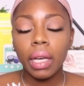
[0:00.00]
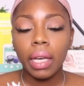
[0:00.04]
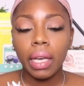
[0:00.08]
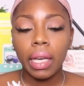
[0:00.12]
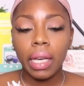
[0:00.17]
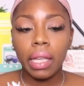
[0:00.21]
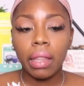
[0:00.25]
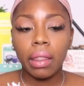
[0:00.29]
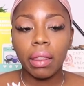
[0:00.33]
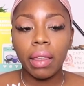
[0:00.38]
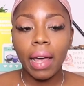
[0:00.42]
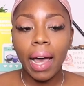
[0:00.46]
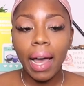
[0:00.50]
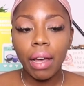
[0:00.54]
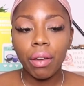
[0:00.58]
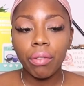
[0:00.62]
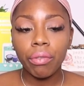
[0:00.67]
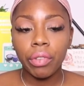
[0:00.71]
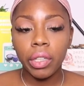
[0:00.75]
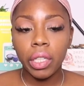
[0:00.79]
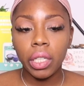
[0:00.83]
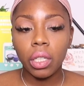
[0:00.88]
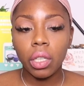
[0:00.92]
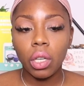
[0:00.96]
in that
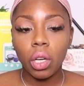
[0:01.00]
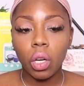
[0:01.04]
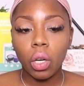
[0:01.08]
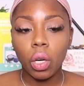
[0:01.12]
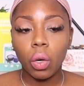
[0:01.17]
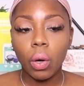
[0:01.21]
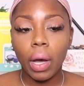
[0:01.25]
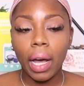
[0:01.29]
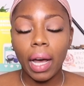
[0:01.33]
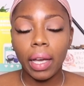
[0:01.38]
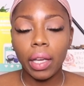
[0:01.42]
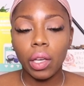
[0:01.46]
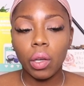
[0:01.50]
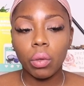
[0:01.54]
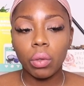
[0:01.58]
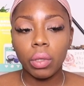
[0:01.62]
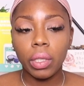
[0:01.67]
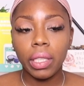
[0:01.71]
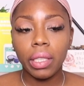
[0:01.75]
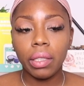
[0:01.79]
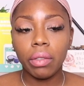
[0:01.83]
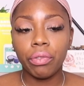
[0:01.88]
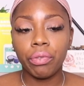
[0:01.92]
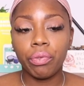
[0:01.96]
video I
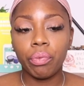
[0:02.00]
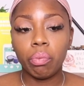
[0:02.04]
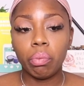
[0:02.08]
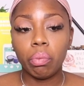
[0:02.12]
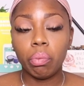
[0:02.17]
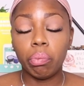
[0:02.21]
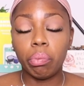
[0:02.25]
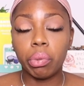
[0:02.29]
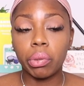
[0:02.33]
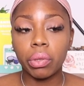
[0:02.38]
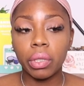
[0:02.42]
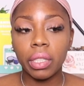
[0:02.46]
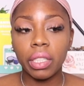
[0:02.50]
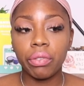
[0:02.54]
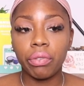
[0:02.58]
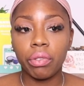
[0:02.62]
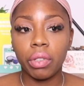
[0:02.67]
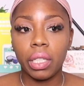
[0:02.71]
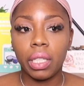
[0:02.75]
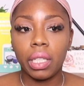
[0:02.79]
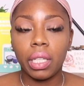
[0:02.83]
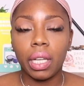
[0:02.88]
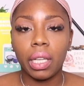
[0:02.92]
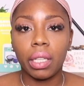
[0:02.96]
only
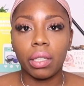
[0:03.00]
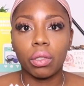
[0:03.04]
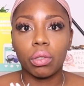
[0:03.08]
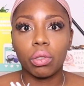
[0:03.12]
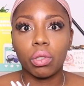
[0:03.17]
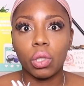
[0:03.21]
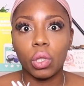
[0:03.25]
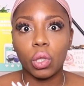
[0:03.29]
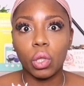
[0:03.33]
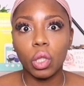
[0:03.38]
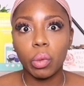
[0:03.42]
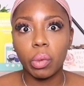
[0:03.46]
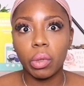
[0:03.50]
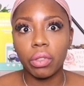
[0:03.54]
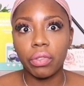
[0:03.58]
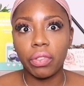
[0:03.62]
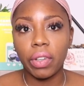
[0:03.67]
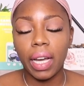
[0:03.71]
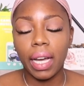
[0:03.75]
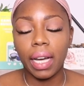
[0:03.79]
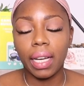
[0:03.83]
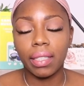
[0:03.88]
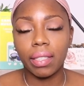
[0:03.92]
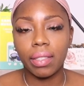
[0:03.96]
briefly, like super
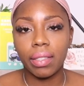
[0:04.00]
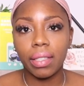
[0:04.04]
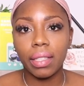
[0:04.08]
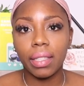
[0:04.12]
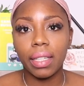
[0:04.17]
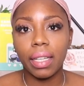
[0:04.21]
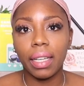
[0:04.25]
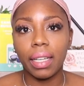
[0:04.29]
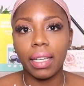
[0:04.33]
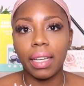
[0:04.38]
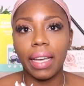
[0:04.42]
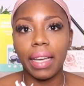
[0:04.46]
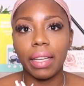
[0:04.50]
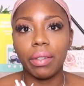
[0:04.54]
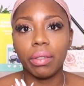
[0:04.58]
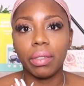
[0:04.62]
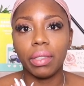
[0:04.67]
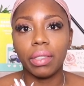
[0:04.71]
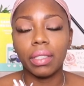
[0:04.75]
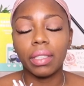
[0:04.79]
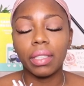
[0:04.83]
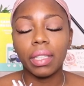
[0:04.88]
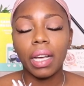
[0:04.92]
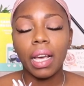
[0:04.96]
fast,
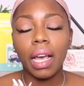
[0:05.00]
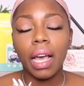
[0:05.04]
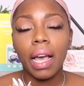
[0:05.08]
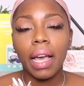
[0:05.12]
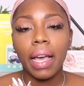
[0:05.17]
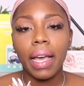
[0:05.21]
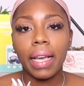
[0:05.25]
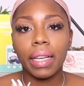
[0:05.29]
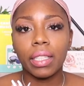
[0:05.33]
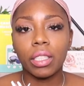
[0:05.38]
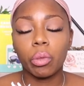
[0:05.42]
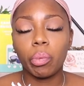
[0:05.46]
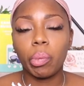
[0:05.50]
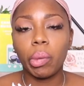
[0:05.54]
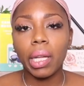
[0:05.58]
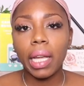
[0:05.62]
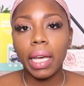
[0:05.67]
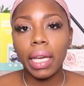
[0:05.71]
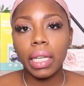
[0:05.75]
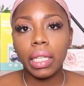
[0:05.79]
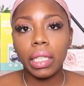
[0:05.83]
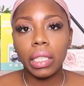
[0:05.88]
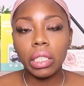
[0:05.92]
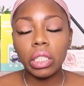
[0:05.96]
and
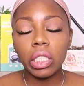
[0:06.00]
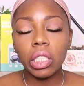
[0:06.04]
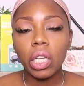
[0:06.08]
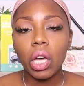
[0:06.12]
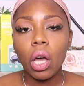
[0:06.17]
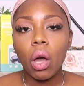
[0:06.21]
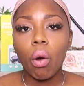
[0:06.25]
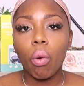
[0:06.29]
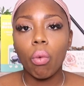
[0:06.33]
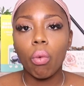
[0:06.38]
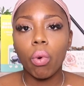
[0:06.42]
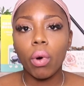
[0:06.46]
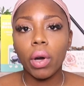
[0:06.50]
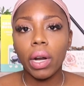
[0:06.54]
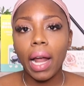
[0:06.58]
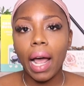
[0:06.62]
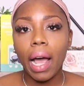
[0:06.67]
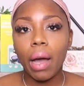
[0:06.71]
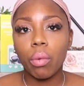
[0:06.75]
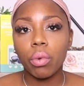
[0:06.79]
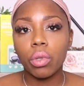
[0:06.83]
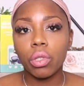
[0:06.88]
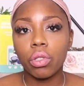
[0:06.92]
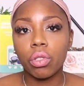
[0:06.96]
explained what
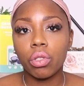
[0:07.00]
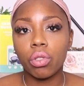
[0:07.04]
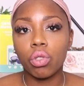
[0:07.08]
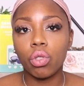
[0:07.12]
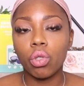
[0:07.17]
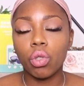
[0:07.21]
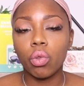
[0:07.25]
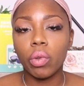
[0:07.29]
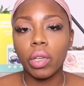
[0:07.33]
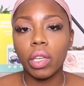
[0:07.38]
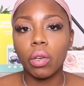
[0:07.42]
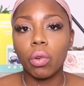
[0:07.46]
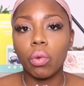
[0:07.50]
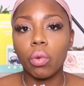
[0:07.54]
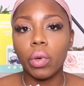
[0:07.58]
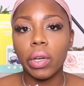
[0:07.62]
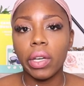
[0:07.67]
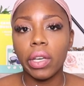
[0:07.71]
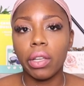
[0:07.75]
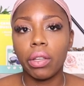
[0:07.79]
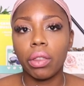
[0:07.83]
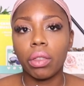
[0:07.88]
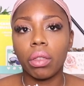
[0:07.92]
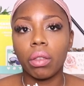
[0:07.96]
I was doing
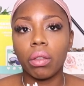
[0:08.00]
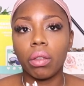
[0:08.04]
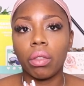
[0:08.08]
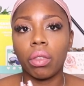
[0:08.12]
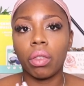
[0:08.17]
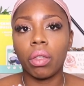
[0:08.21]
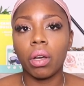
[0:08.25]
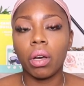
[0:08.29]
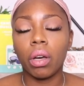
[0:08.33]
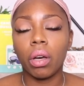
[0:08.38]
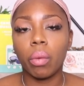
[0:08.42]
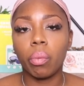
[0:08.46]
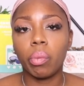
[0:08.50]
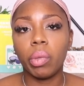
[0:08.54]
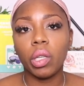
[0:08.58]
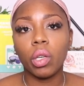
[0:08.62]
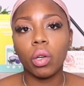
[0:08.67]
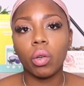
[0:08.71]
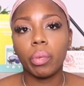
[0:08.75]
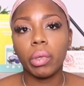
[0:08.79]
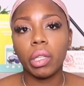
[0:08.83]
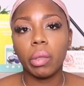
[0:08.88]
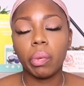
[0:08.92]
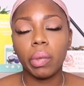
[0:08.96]
with the B
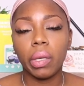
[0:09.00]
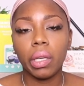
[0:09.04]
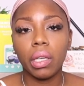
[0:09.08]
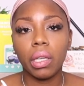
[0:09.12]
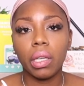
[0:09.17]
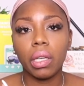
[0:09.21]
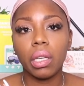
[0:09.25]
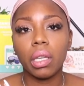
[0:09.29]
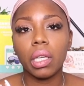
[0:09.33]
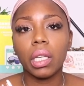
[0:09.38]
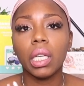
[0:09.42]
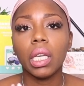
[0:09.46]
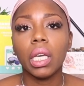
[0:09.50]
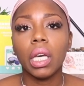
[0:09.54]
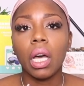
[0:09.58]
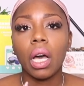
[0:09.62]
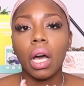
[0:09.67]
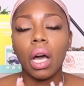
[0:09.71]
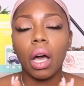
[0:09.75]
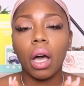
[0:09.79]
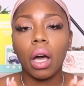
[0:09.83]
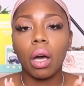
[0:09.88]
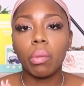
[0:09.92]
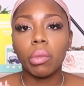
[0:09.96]
O P P
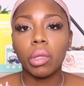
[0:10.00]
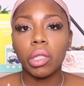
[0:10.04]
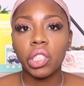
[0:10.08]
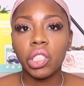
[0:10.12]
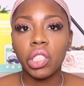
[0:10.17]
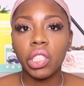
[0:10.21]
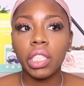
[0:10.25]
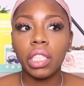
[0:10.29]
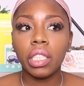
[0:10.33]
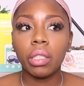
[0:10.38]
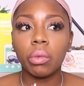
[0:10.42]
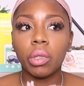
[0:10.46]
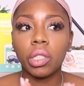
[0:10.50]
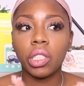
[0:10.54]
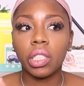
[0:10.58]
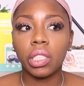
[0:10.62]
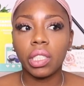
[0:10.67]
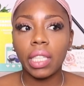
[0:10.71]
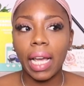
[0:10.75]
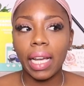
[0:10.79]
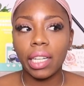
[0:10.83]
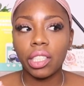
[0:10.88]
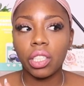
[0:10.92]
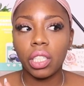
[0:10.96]
uh, machine, which
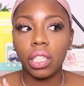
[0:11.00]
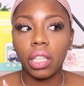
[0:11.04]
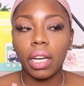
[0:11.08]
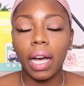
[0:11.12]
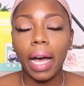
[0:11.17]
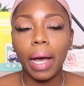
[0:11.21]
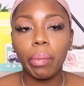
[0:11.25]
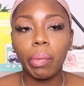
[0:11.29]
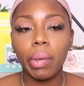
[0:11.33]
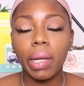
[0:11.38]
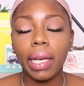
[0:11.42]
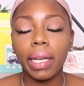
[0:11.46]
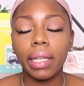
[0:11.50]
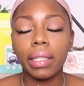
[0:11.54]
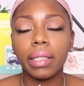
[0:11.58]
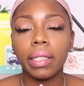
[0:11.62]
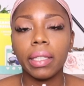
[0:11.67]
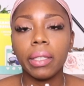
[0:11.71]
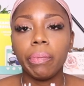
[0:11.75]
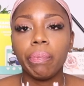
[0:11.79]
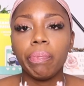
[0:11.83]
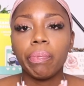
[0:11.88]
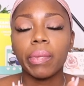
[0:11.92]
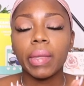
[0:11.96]
is actually a hot plate,
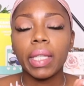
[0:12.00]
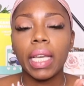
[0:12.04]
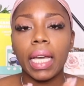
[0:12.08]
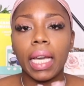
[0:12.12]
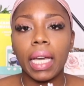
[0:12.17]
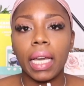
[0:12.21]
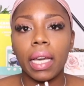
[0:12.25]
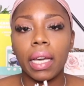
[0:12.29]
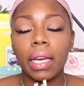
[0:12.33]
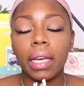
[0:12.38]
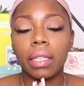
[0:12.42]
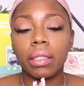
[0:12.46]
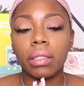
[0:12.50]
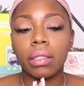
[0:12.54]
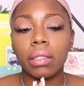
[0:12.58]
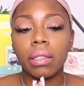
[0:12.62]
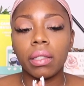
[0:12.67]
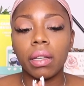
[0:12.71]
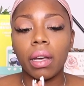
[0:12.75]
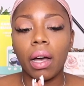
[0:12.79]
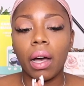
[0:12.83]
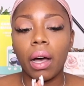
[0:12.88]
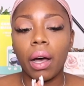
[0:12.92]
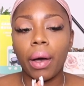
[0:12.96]
and
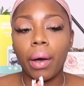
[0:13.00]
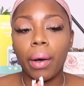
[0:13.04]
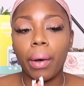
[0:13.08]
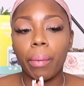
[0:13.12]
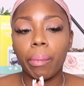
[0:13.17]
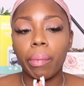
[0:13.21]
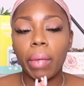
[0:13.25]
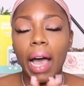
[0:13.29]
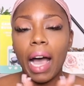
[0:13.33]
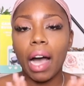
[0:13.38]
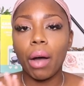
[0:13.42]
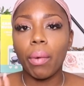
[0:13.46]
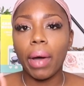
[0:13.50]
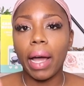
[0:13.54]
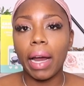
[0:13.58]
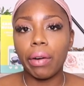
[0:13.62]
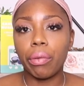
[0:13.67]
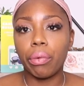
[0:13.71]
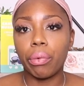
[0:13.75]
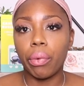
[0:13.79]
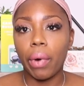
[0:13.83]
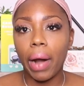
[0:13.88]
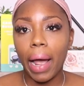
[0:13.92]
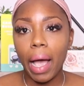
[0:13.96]
um, how I
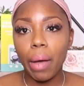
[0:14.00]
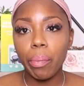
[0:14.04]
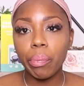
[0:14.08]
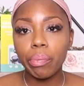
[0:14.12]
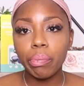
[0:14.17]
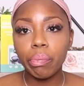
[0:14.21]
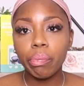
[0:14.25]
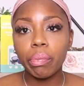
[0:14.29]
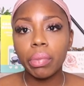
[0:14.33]
wrap